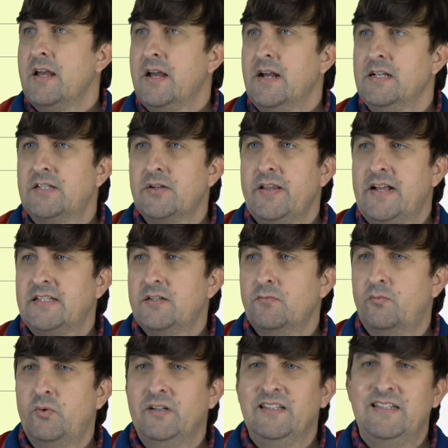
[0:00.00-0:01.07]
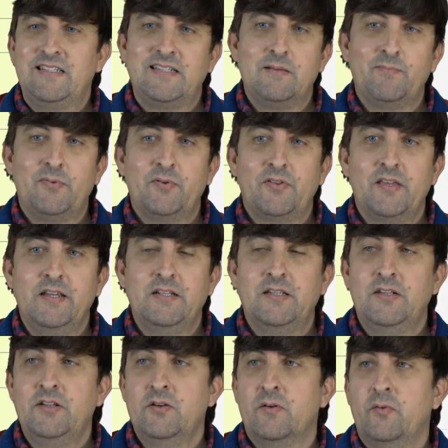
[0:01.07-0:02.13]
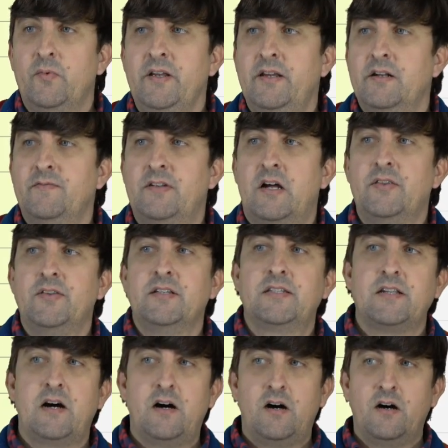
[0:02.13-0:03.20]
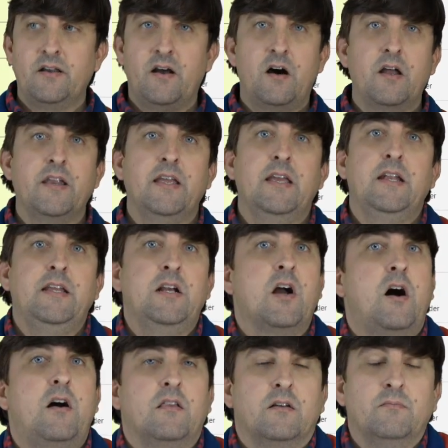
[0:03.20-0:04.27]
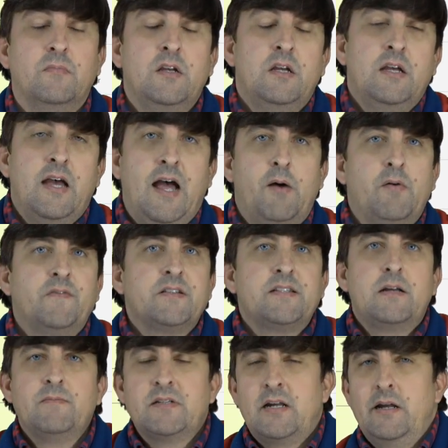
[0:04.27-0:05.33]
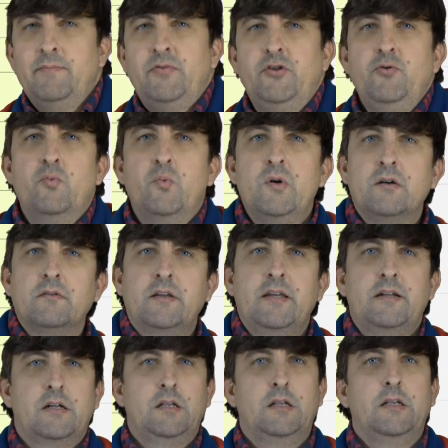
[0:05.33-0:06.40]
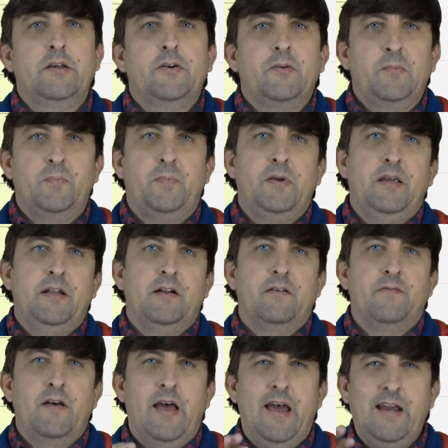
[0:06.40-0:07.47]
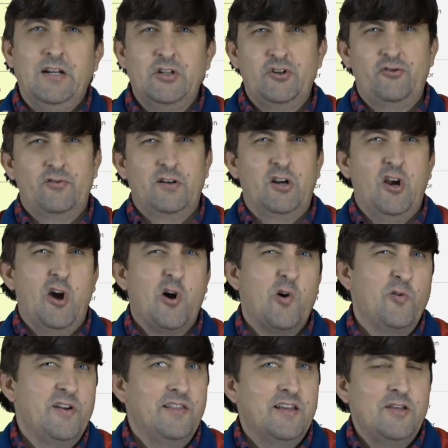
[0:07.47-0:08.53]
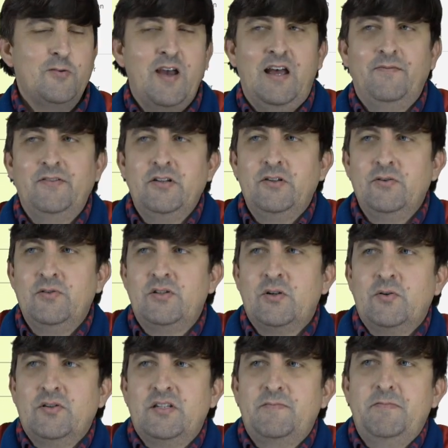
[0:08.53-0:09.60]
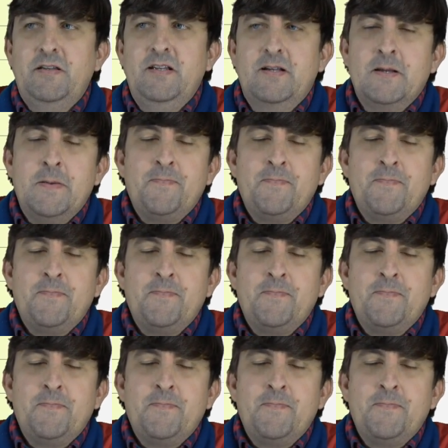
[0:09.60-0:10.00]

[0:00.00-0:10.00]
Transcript: And so that's a really simple thing to do. And we could have done this on any column. However, sometimes you will get a little bit of extra coding that you have to do, so to speak.